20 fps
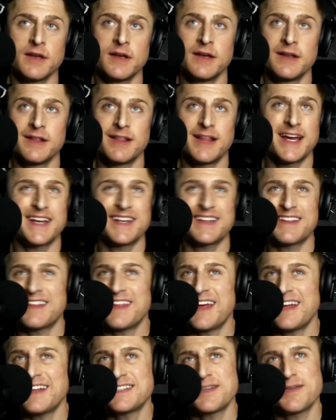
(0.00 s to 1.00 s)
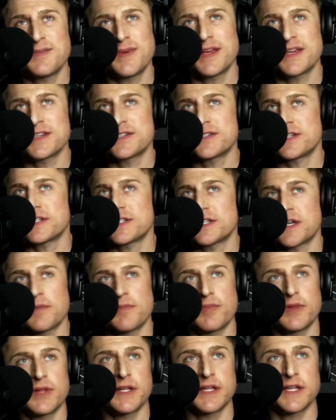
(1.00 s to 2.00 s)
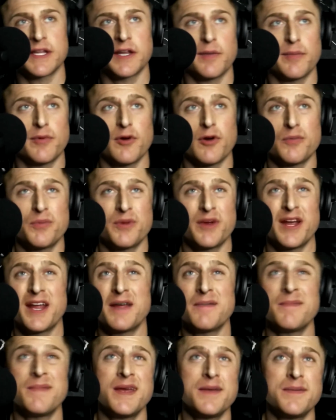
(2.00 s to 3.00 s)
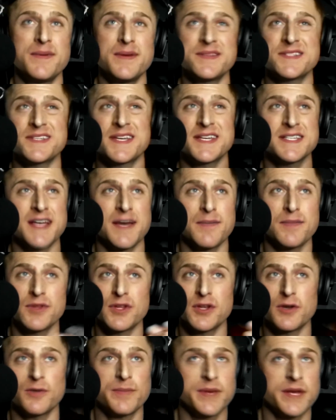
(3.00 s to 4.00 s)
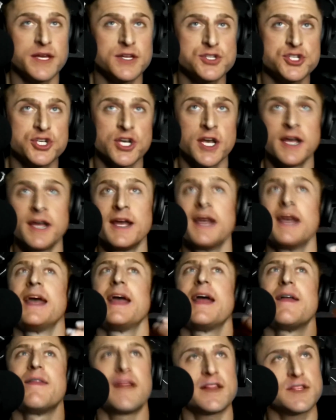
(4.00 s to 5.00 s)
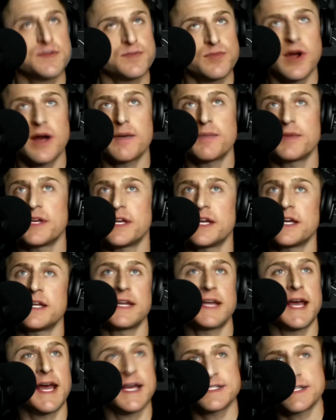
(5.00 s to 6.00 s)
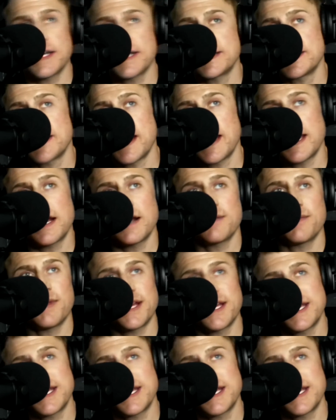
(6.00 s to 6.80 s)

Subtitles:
Like, that to me is just completely inappropriate. And maybe it's because I'm a little bitch, and that's probably it. As I say it, I'm like,